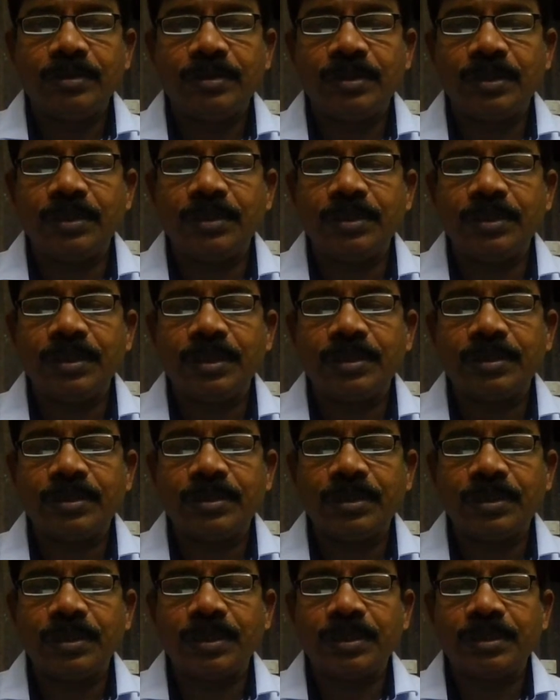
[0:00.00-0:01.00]

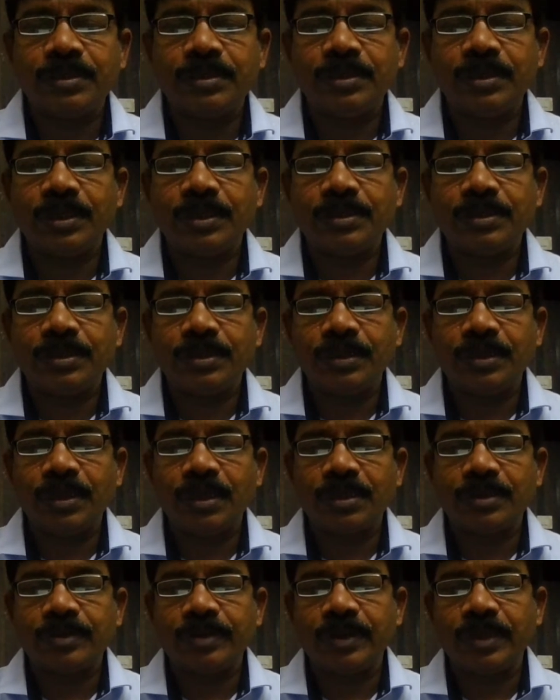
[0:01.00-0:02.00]
CGST, SGST
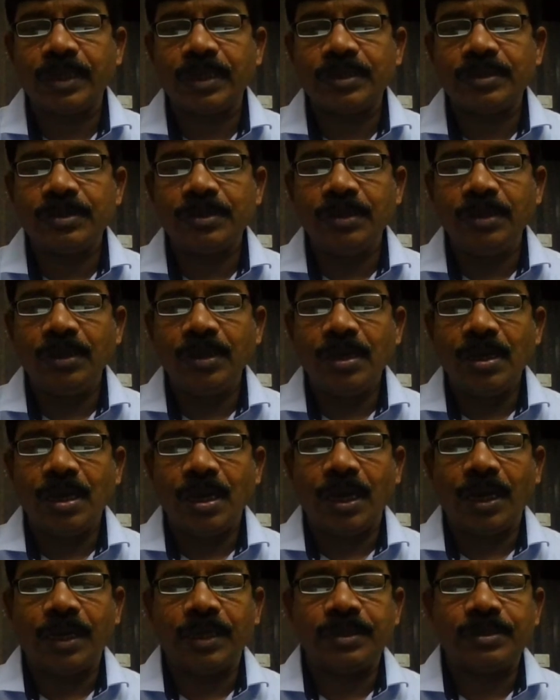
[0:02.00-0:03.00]
as well as
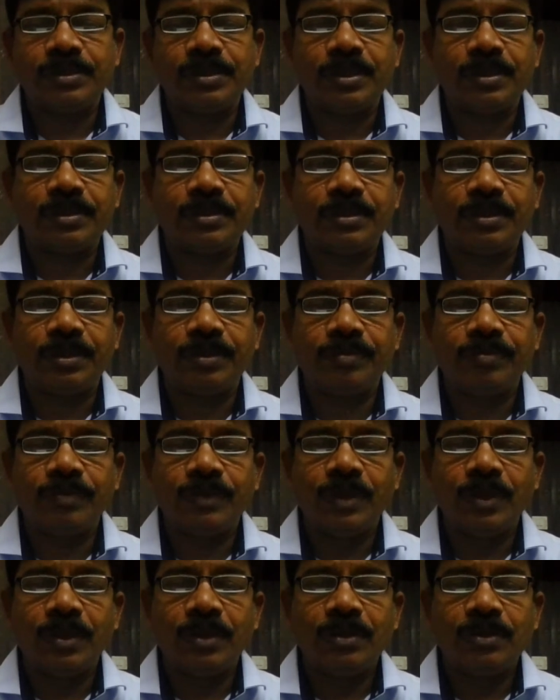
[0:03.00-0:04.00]
IGST.
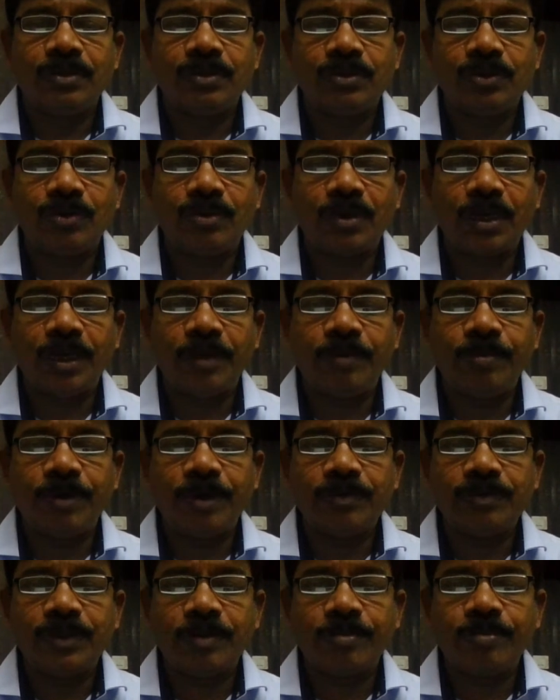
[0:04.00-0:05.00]
So type
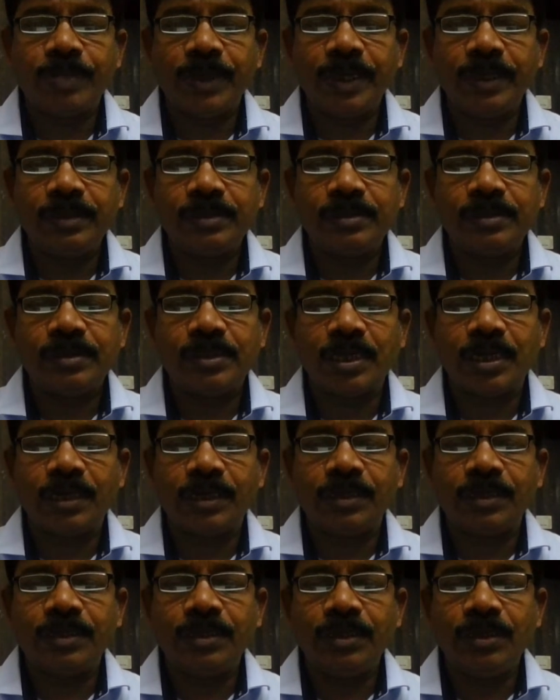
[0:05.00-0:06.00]
of supply,
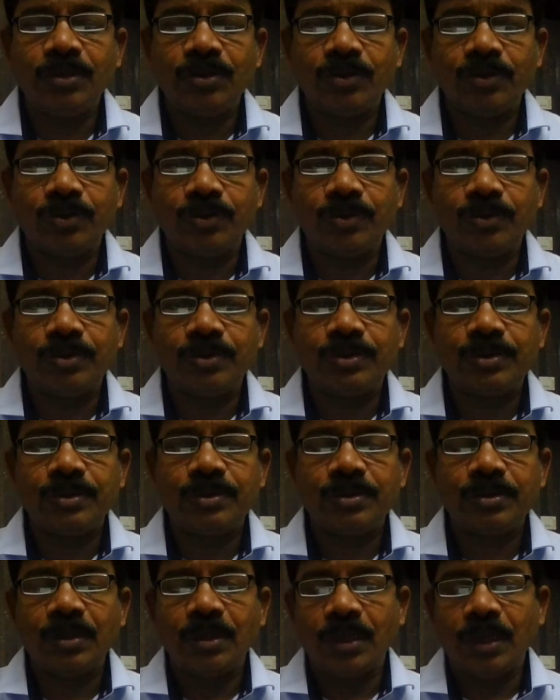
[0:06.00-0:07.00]
select the goods,
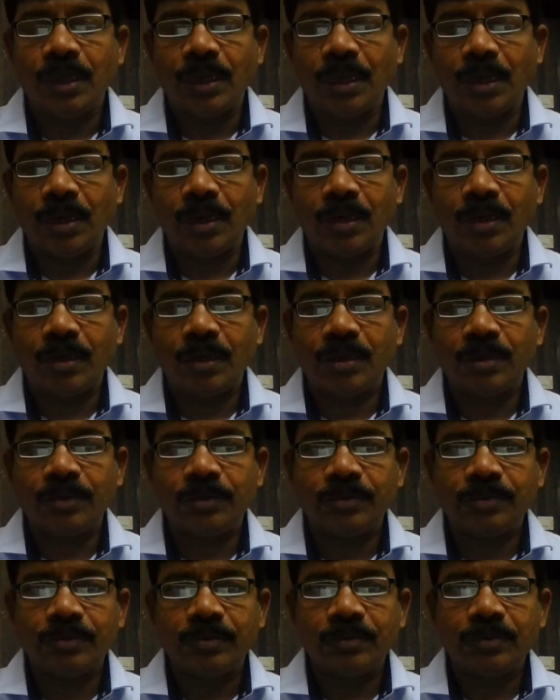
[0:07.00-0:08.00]

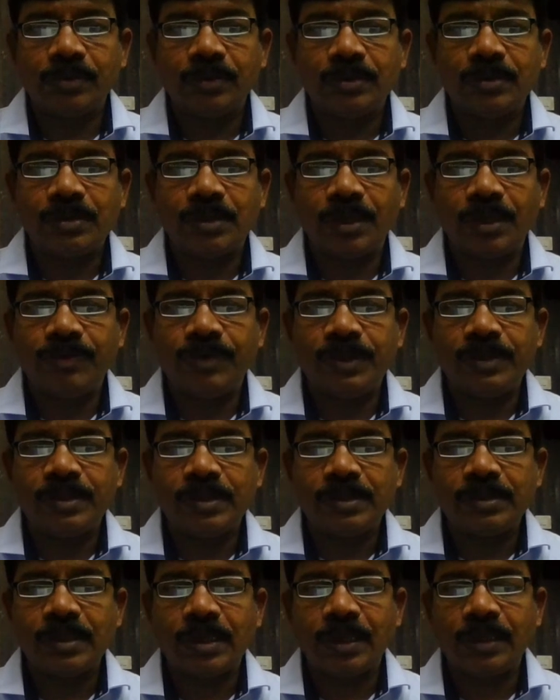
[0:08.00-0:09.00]
or
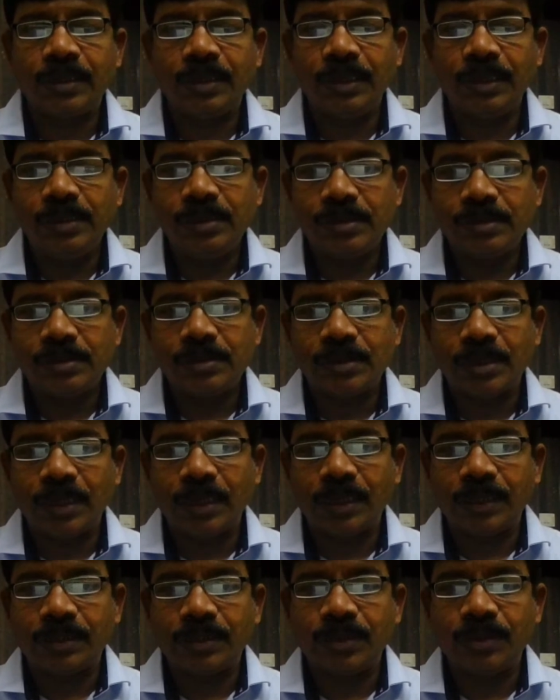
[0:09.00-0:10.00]
services are there,
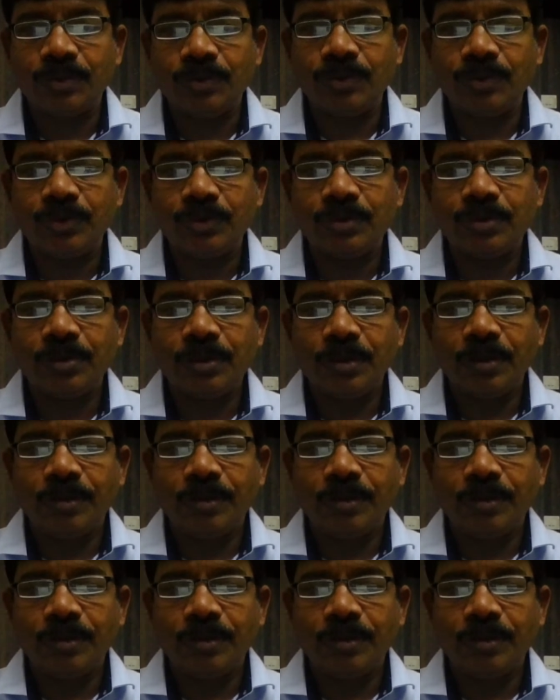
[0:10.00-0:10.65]
select the goods.